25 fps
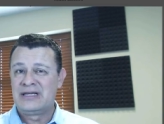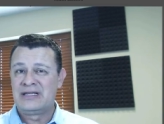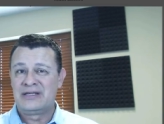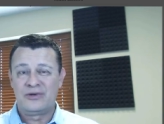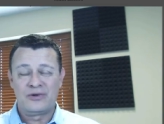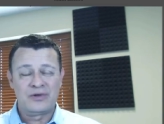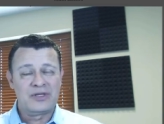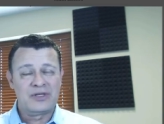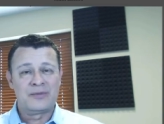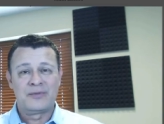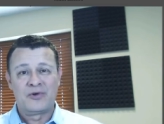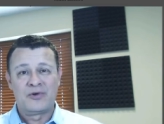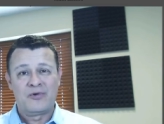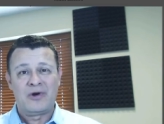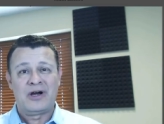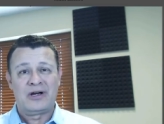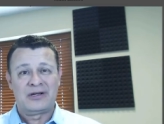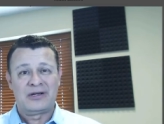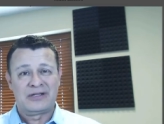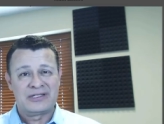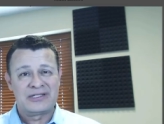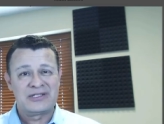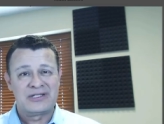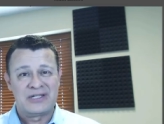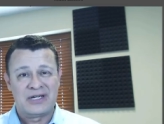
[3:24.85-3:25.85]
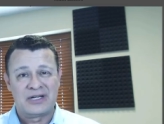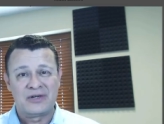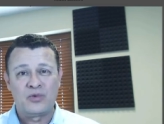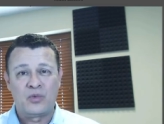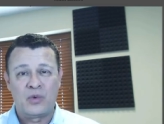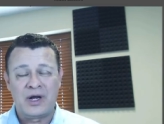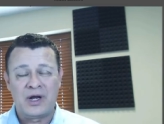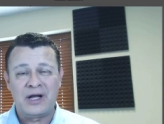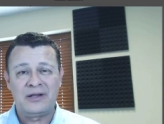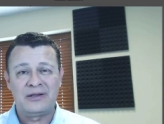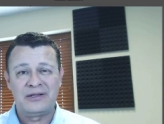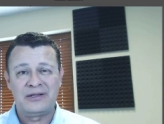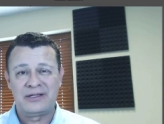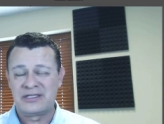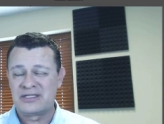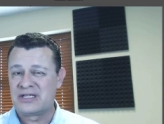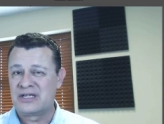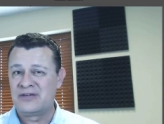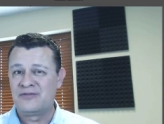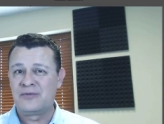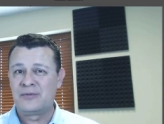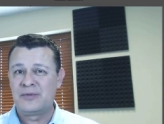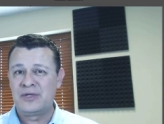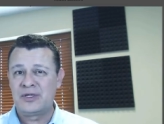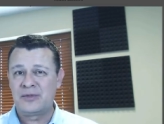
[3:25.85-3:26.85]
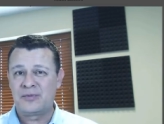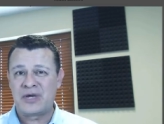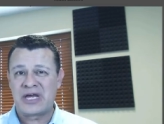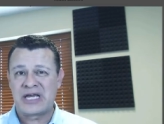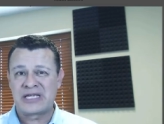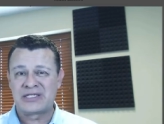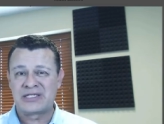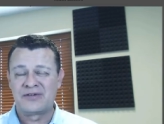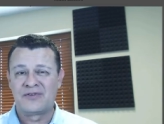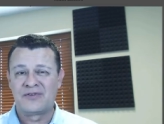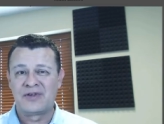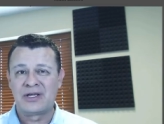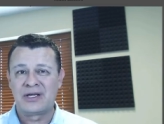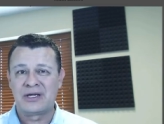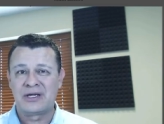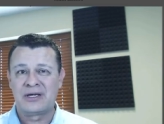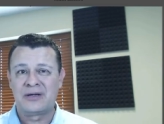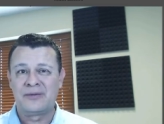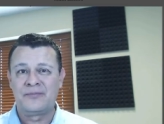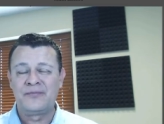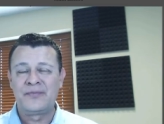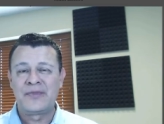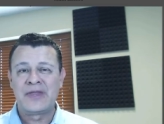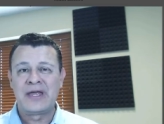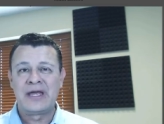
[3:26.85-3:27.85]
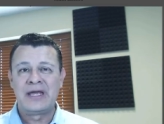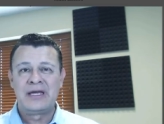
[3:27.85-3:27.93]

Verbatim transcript: Don't get me wrong, it's done well and it's given me a passive income,